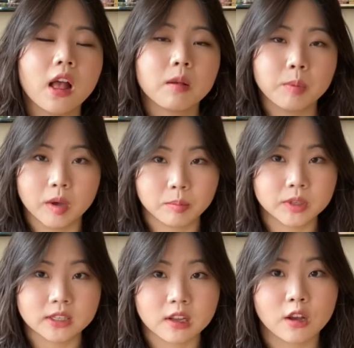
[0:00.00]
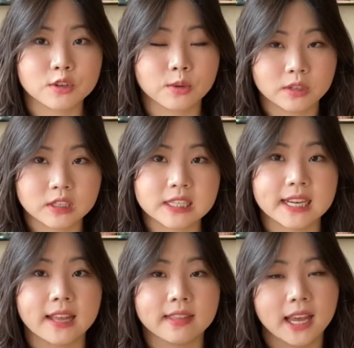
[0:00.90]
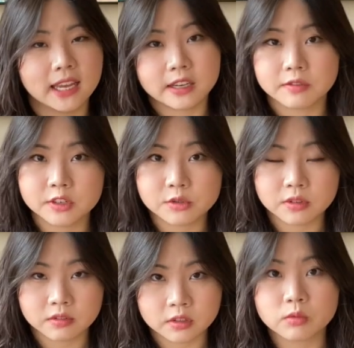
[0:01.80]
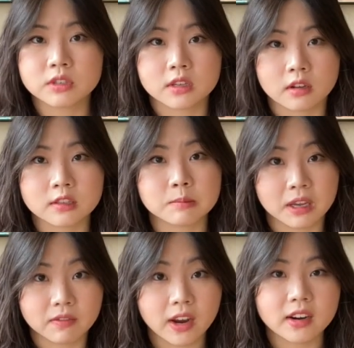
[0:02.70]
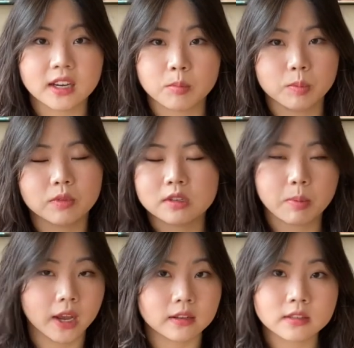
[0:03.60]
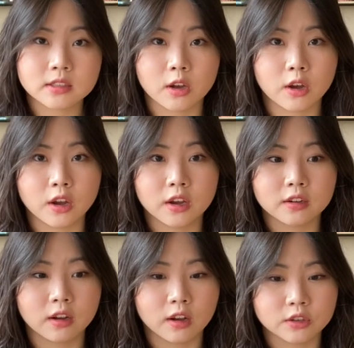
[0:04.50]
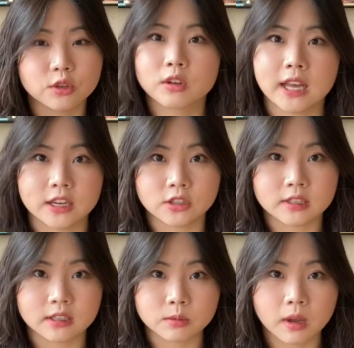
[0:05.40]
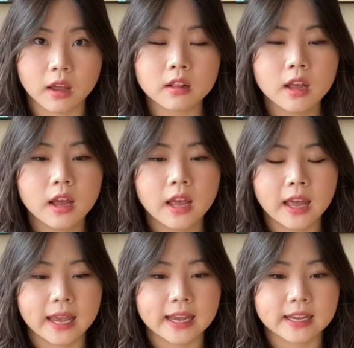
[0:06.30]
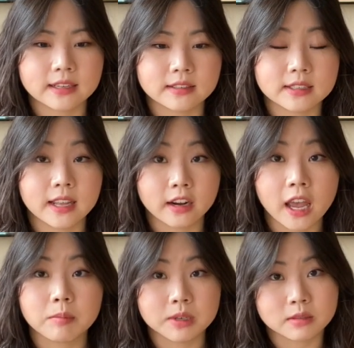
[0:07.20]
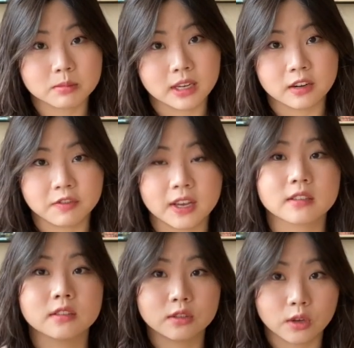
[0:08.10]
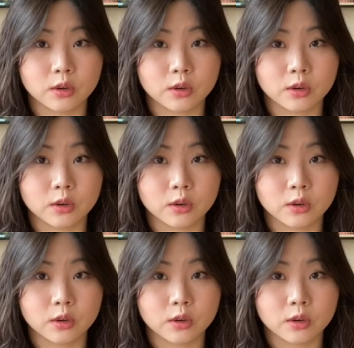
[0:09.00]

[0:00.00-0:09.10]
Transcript: but please also understand that individual results may vary. It depends on your lashes as well, and there can be some side effects. So